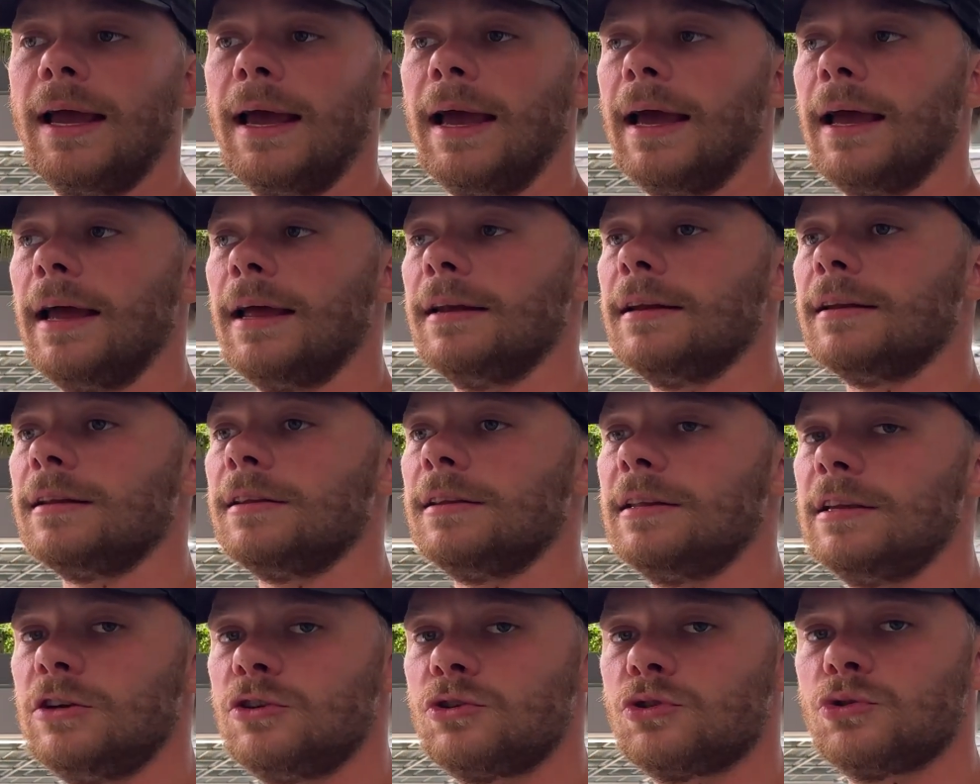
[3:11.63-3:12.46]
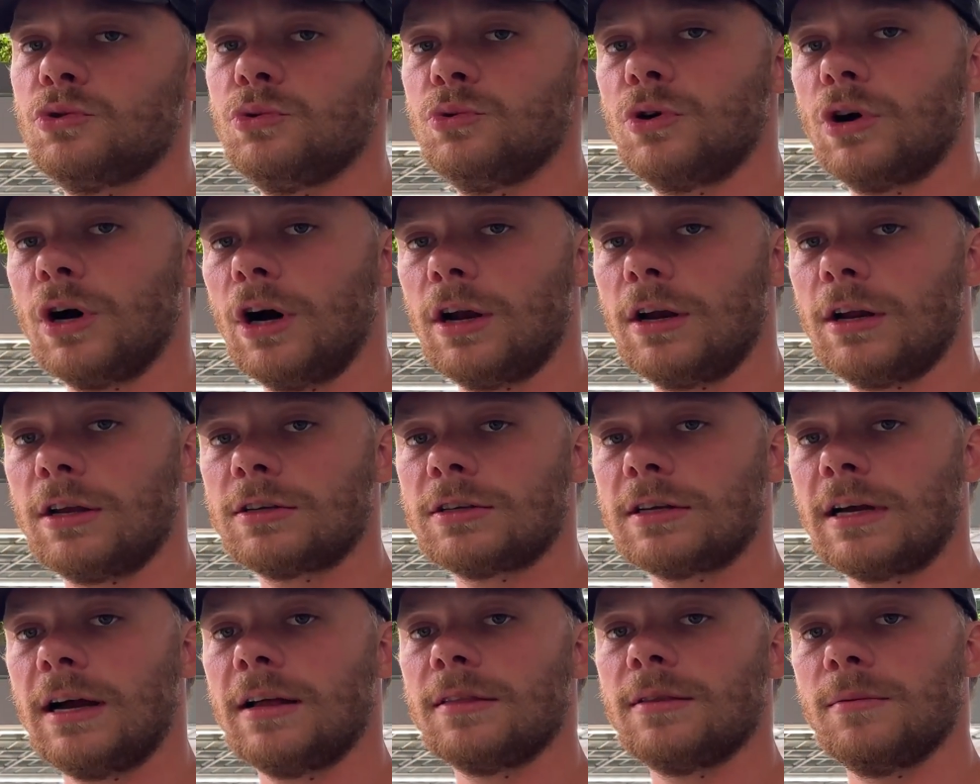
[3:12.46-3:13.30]
And these two
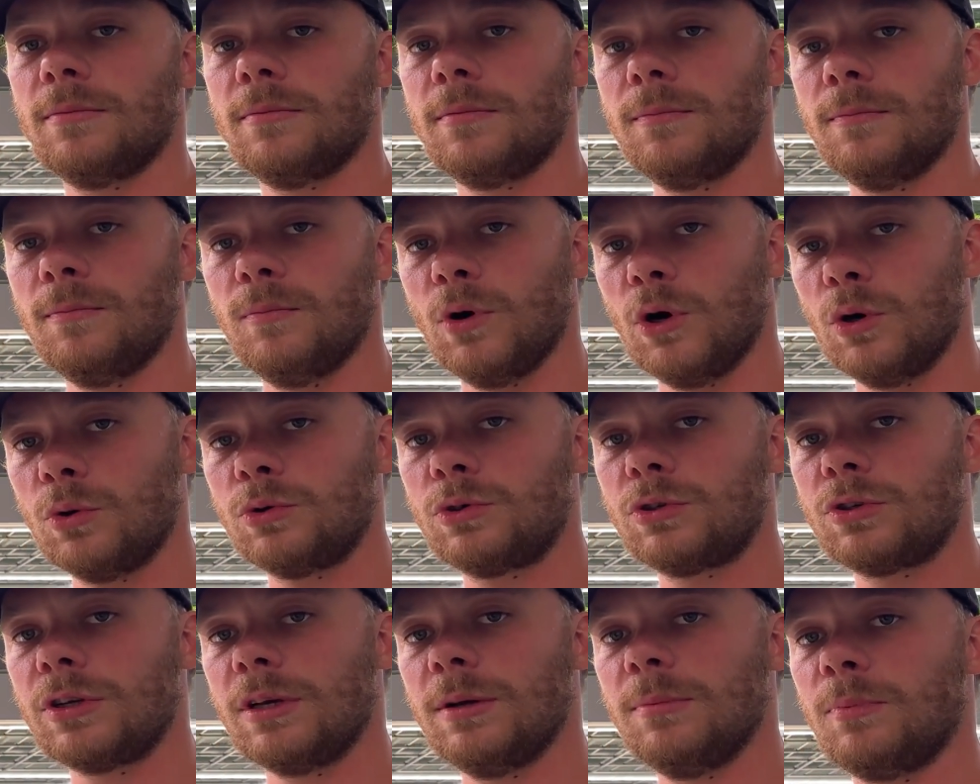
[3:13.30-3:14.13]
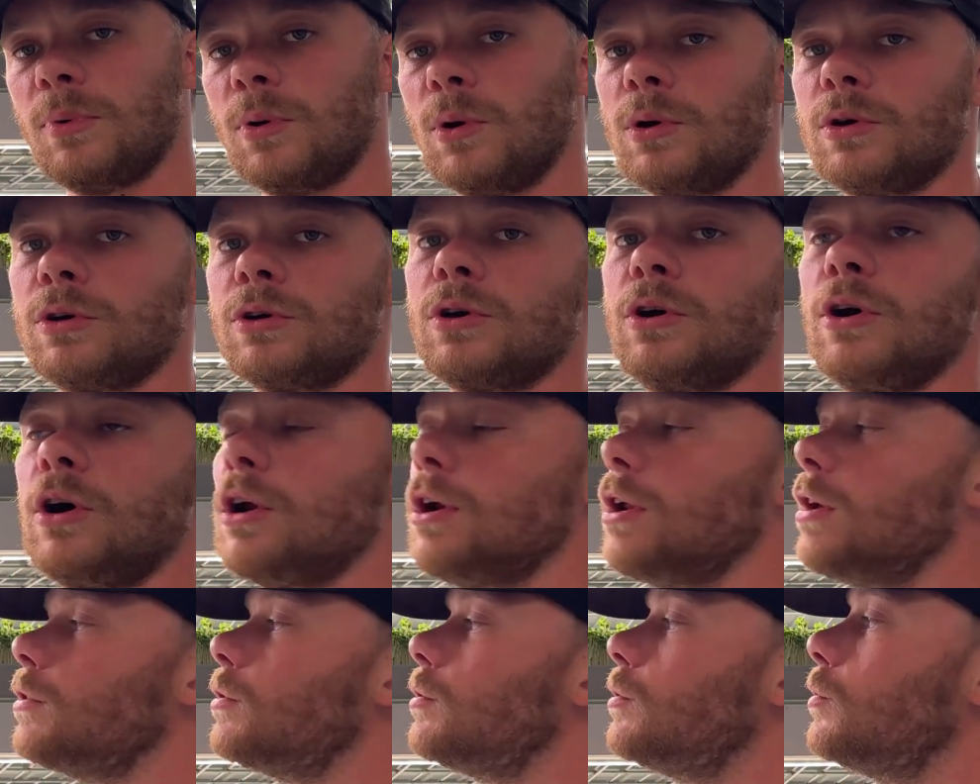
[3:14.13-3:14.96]
colors are the most important
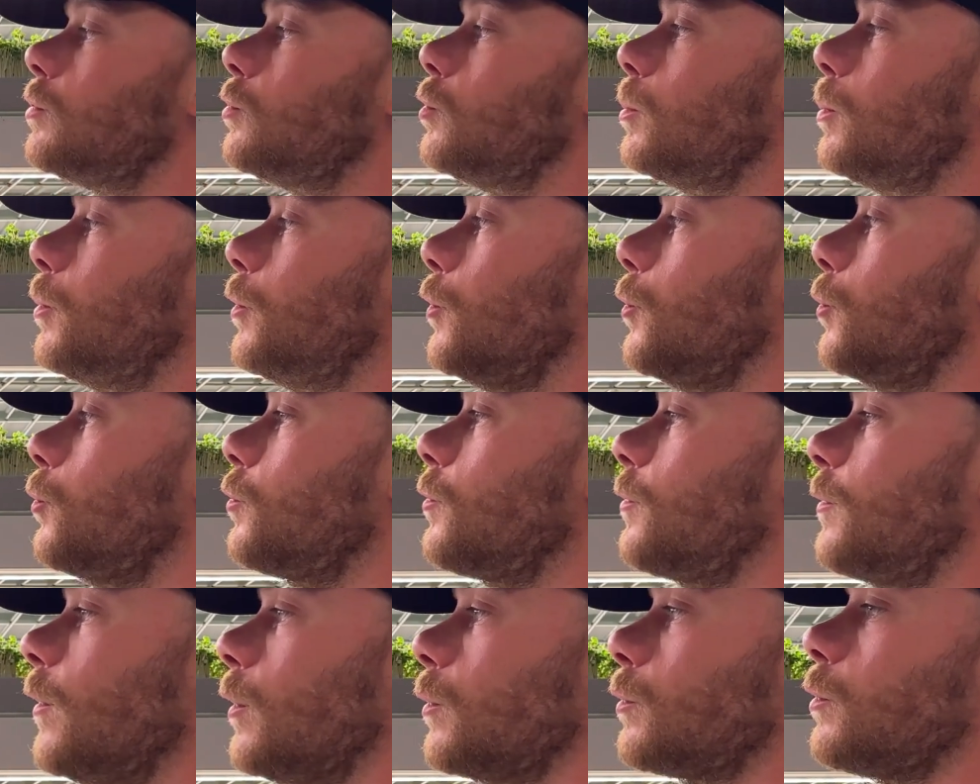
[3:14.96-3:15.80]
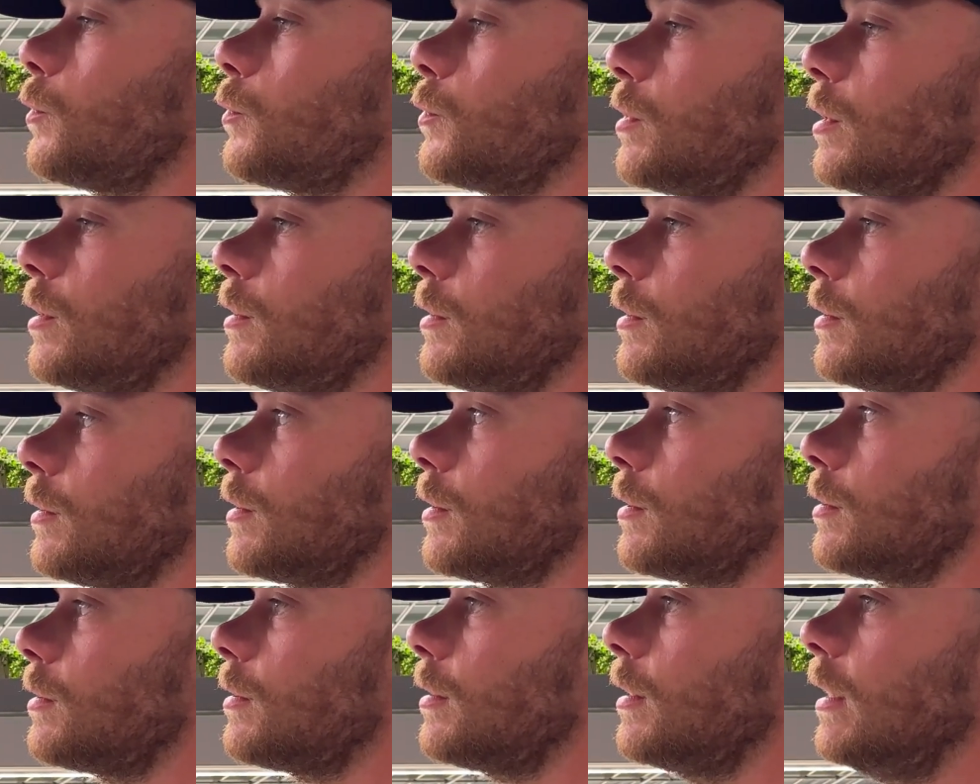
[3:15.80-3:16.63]
colors to produce photosynthesis.